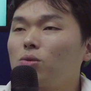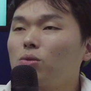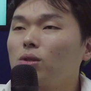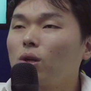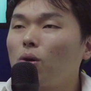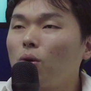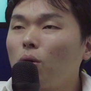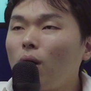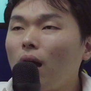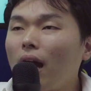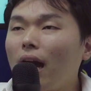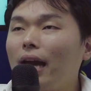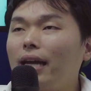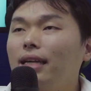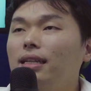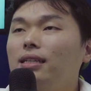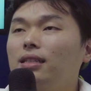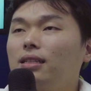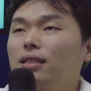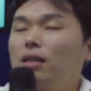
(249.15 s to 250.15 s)
So the whole
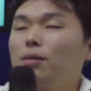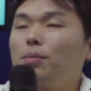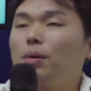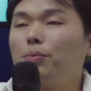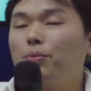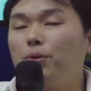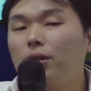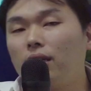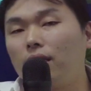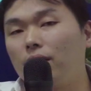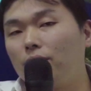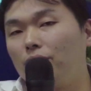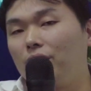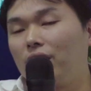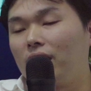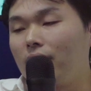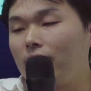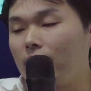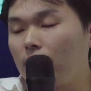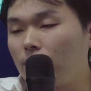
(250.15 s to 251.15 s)
idea about bringing a
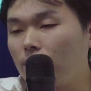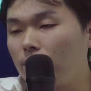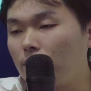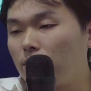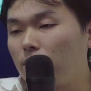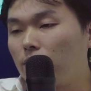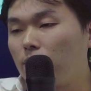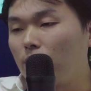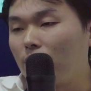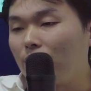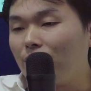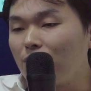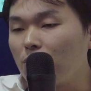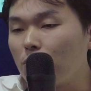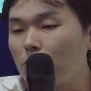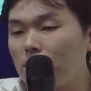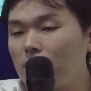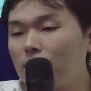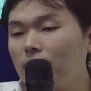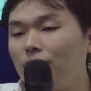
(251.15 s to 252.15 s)
retail,
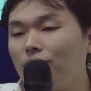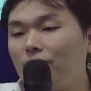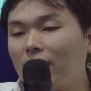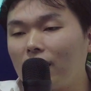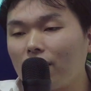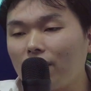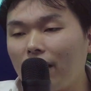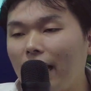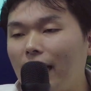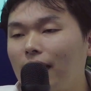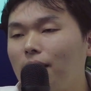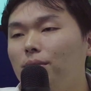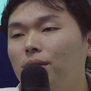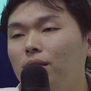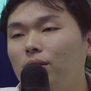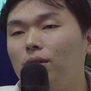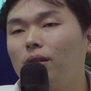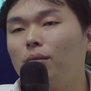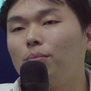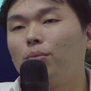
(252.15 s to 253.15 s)
infusing a retail
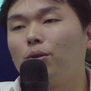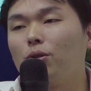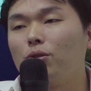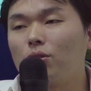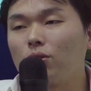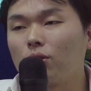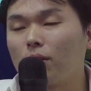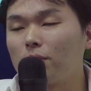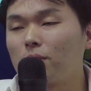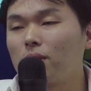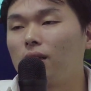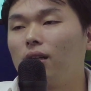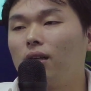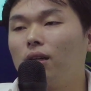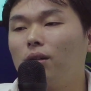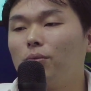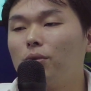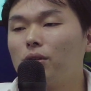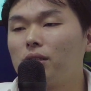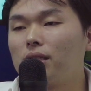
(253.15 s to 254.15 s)
element to the pawn shops
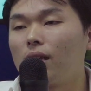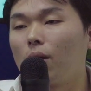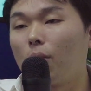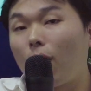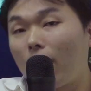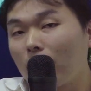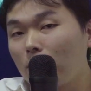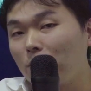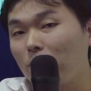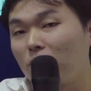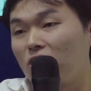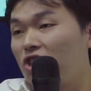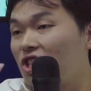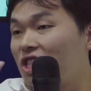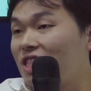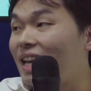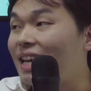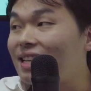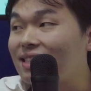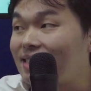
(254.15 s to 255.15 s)
uh, was that one, we could
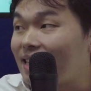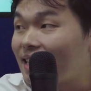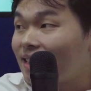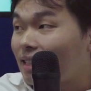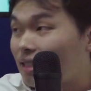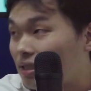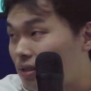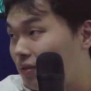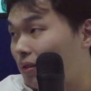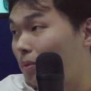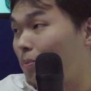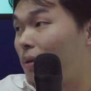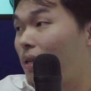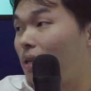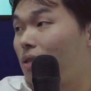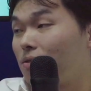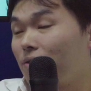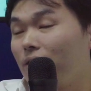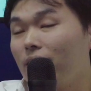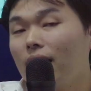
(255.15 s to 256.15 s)
change the aesthetics of the
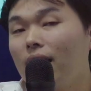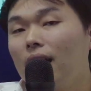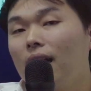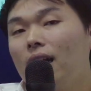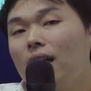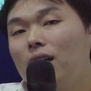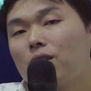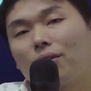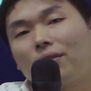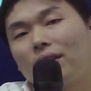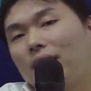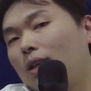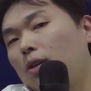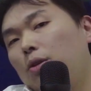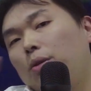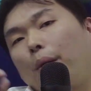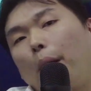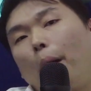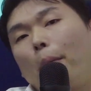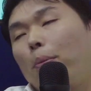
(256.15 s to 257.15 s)
place, right? So if you take a
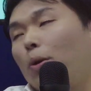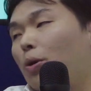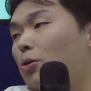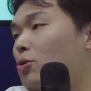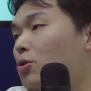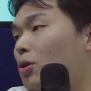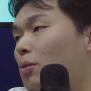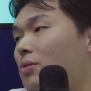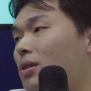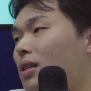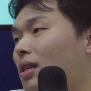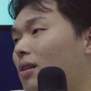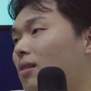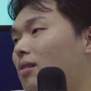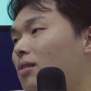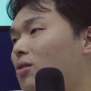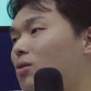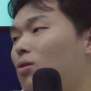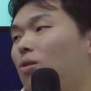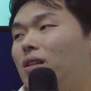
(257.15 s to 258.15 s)
look at our pawn shops,
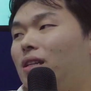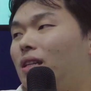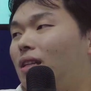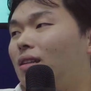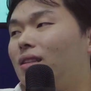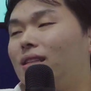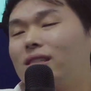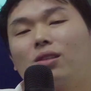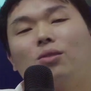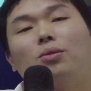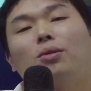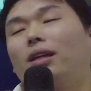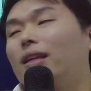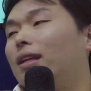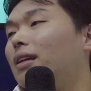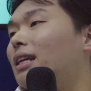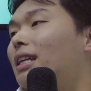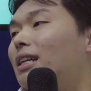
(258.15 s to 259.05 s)
it doesn't look like that.